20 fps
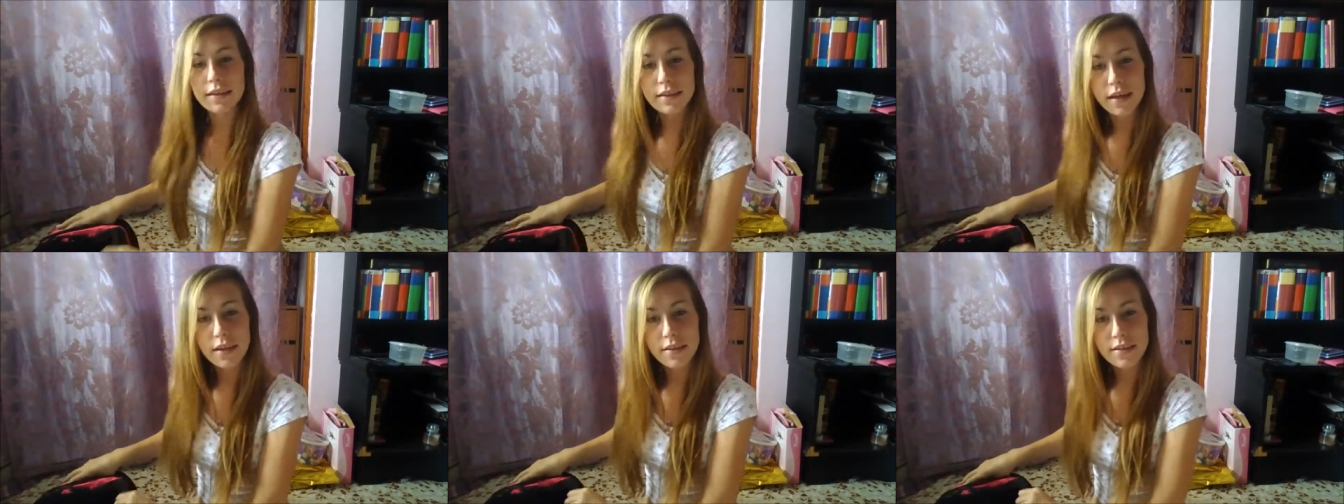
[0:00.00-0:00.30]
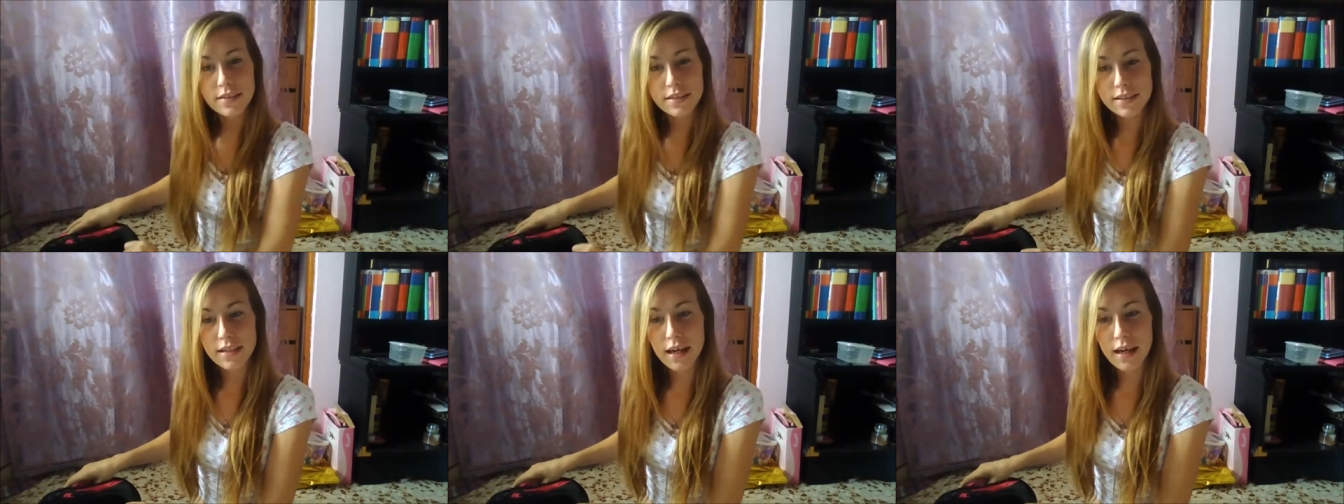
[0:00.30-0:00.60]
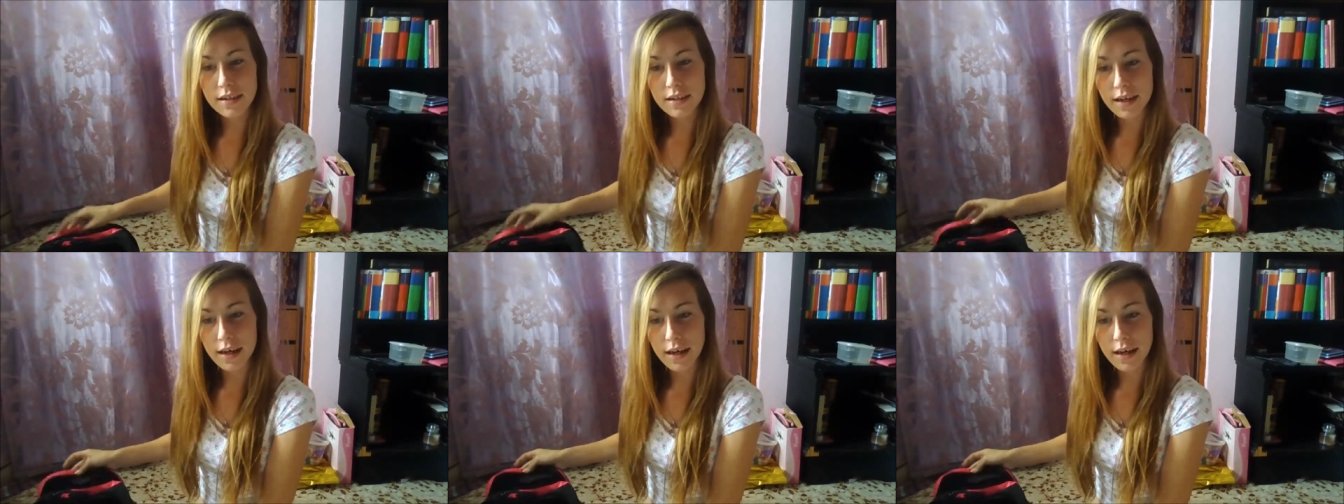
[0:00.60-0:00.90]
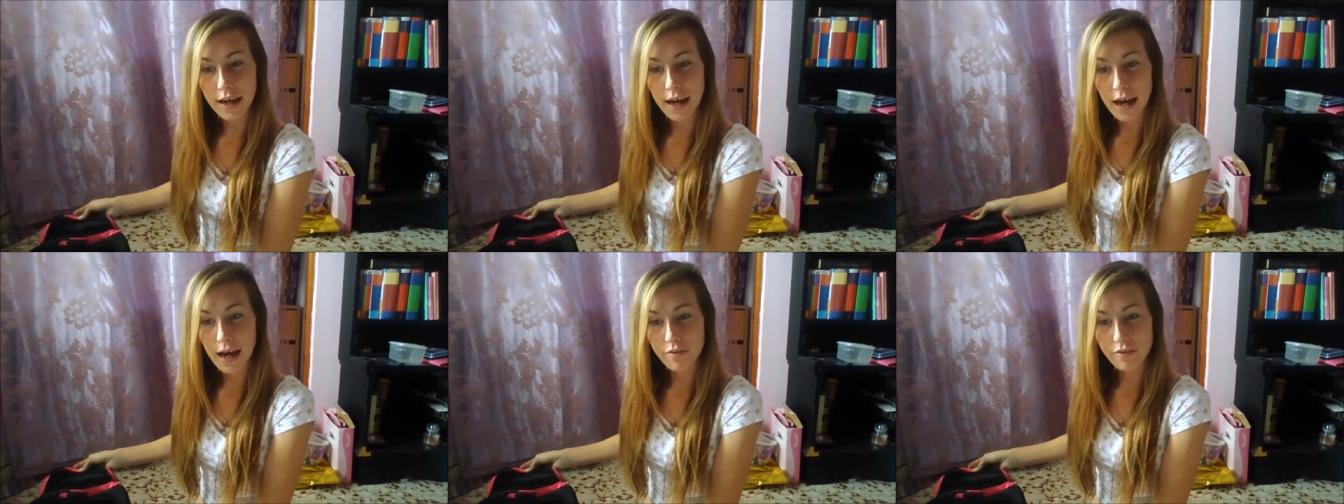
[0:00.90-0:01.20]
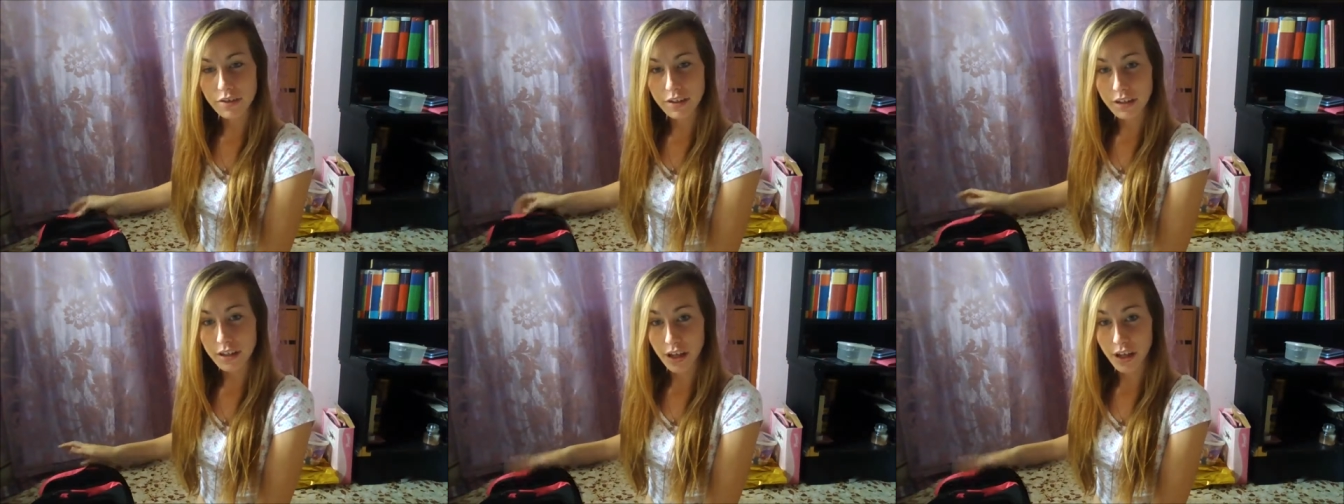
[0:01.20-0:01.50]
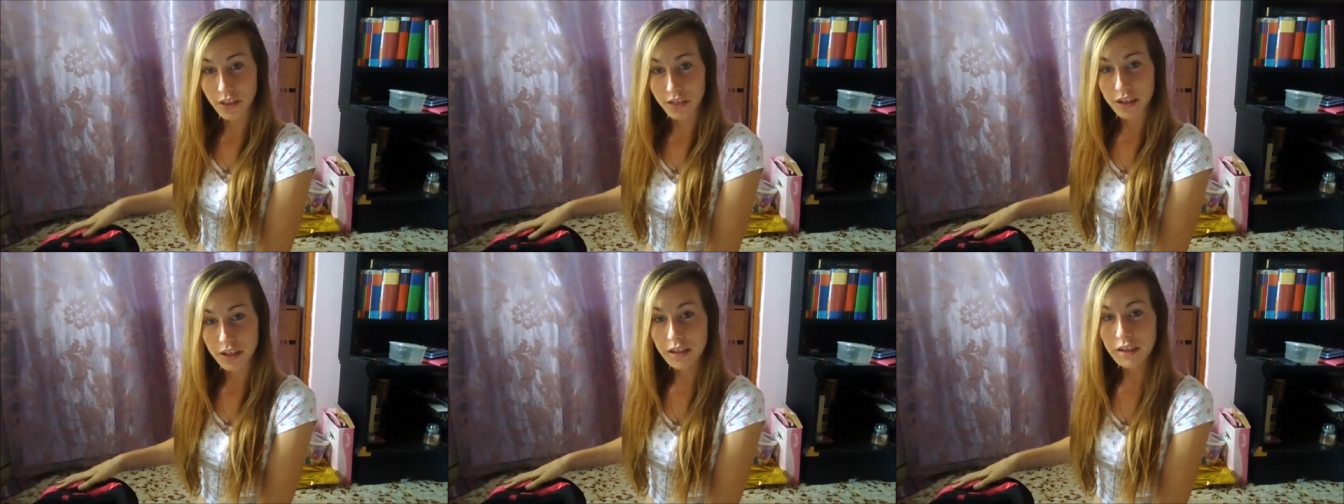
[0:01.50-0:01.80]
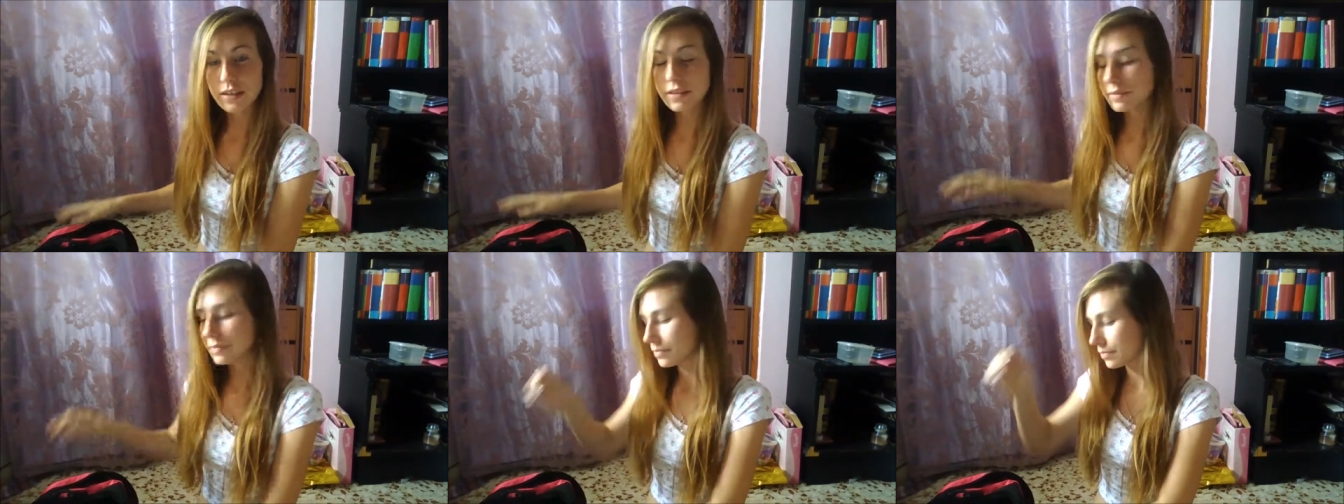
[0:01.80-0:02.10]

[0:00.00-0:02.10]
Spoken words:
in the other side I have nothing.